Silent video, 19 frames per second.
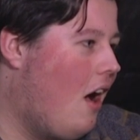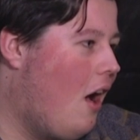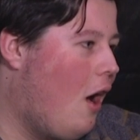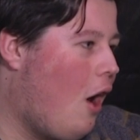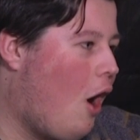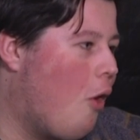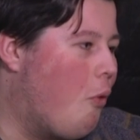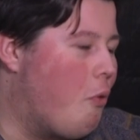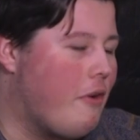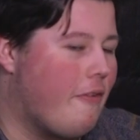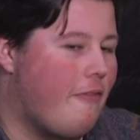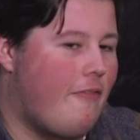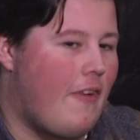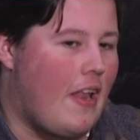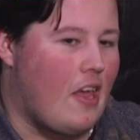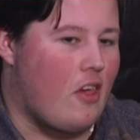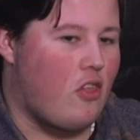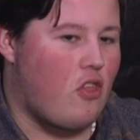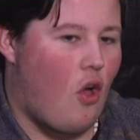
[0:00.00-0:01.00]
I want to
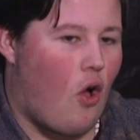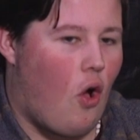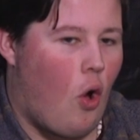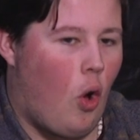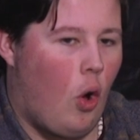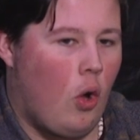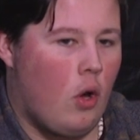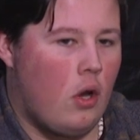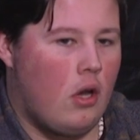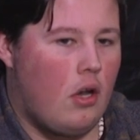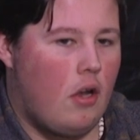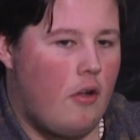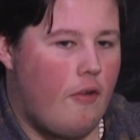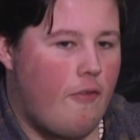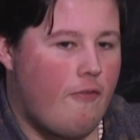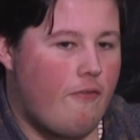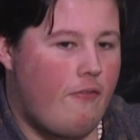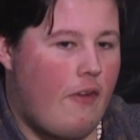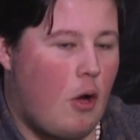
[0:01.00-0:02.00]
finish on
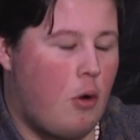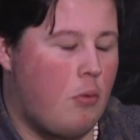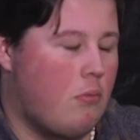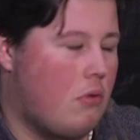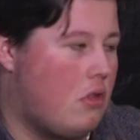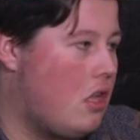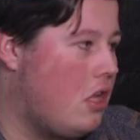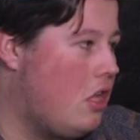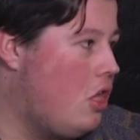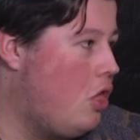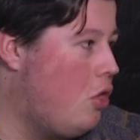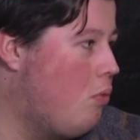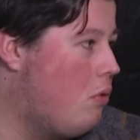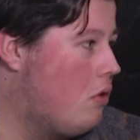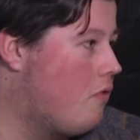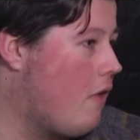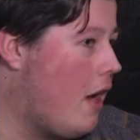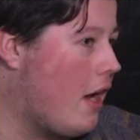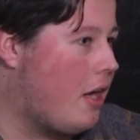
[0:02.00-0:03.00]
films that you
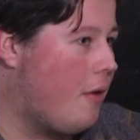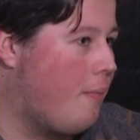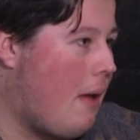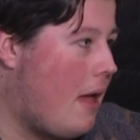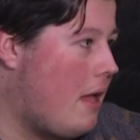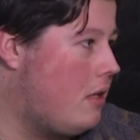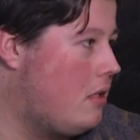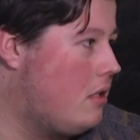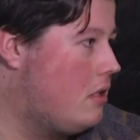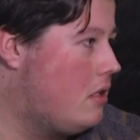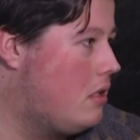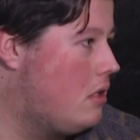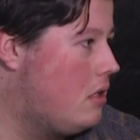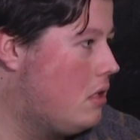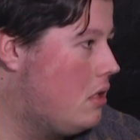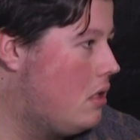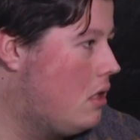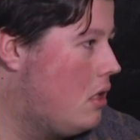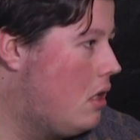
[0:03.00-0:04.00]
would recommend
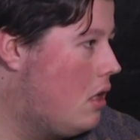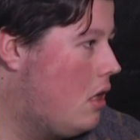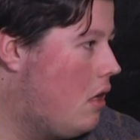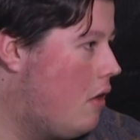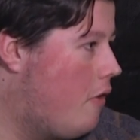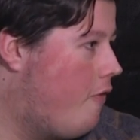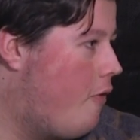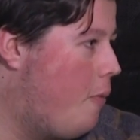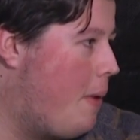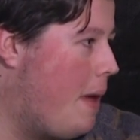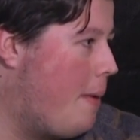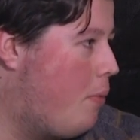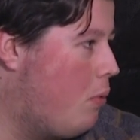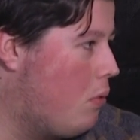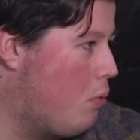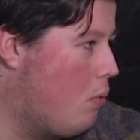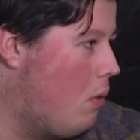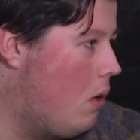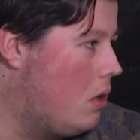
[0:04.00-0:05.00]
for
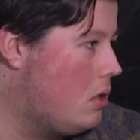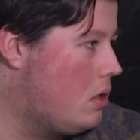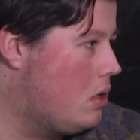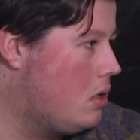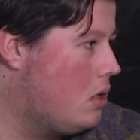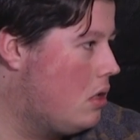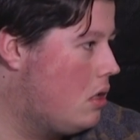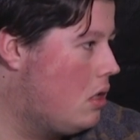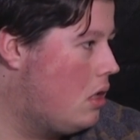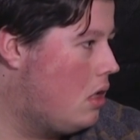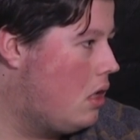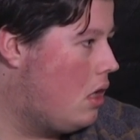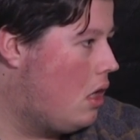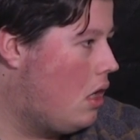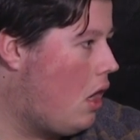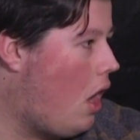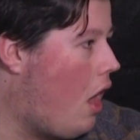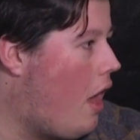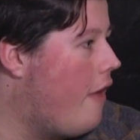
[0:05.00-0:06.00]
people to watch.
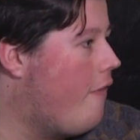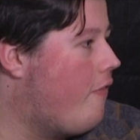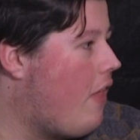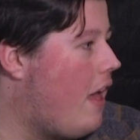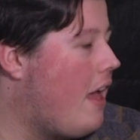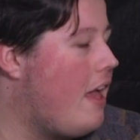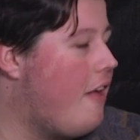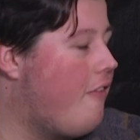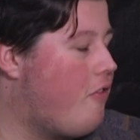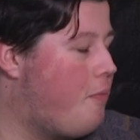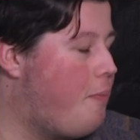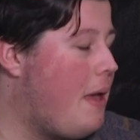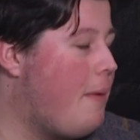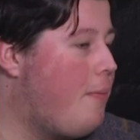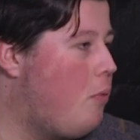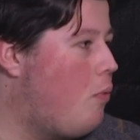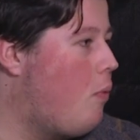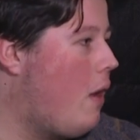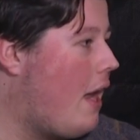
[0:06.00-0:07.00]
Like if
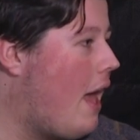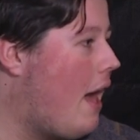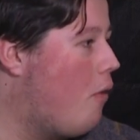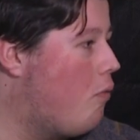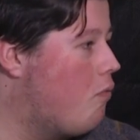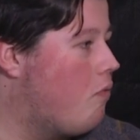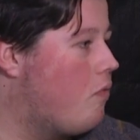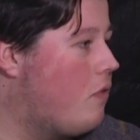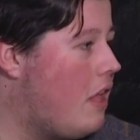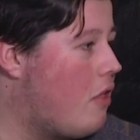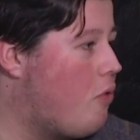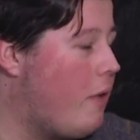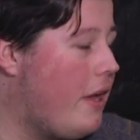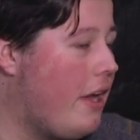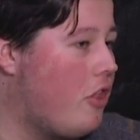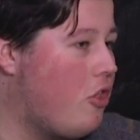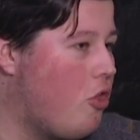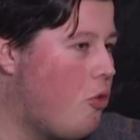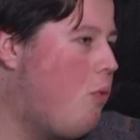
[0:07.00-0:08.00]
people went out this
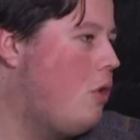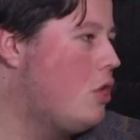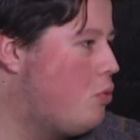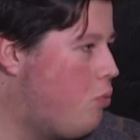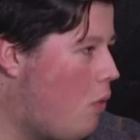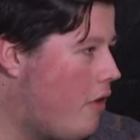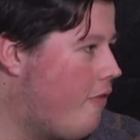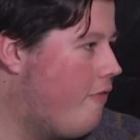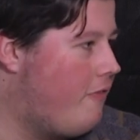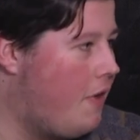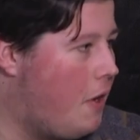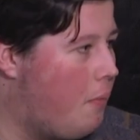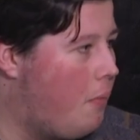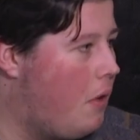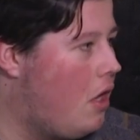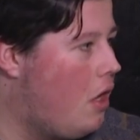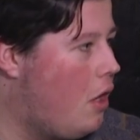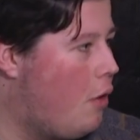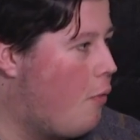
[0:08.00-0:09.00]
week and just watched one
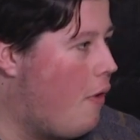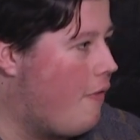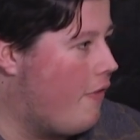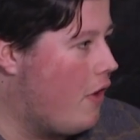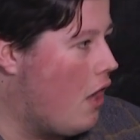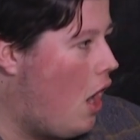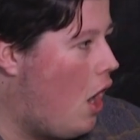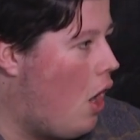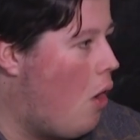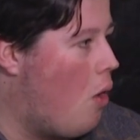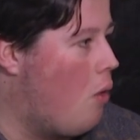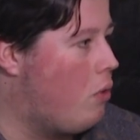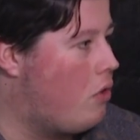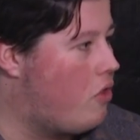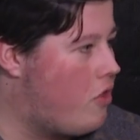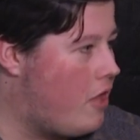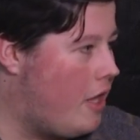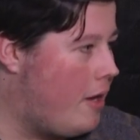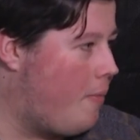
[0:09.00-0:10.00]
film, whether
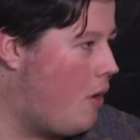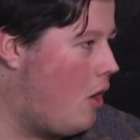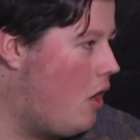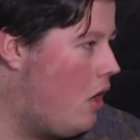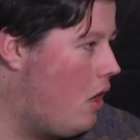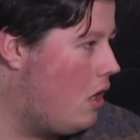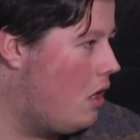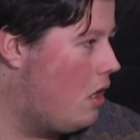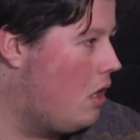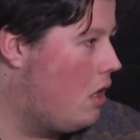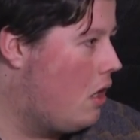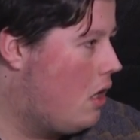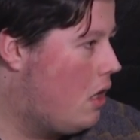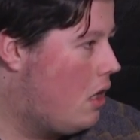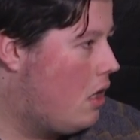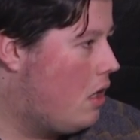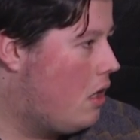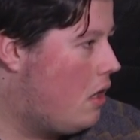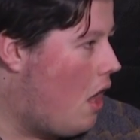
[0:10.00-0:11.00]
old cinema,
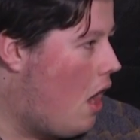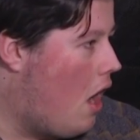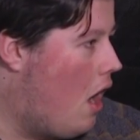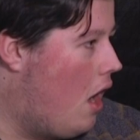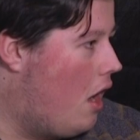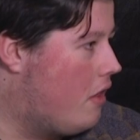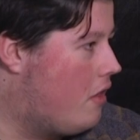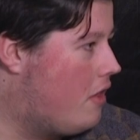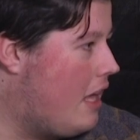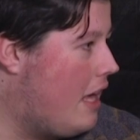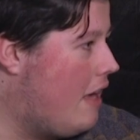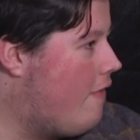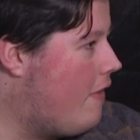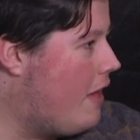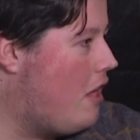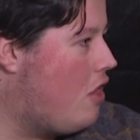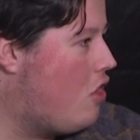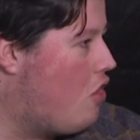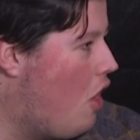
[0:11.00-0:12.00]

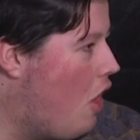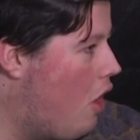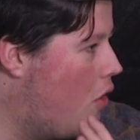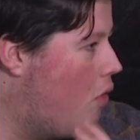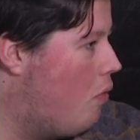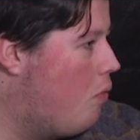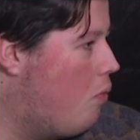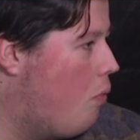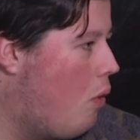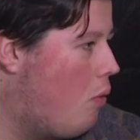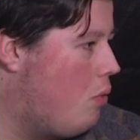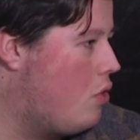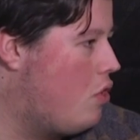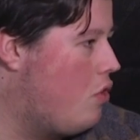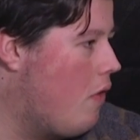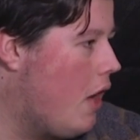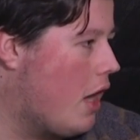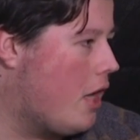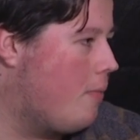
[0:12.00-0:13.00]
TV show, what
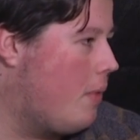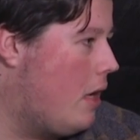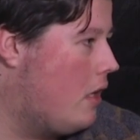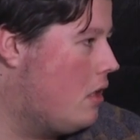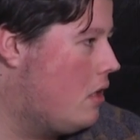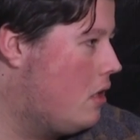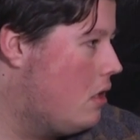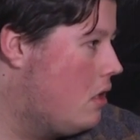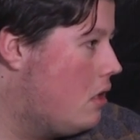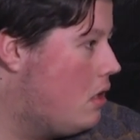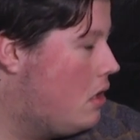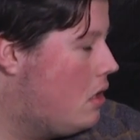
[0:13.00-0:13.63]
would you recommend?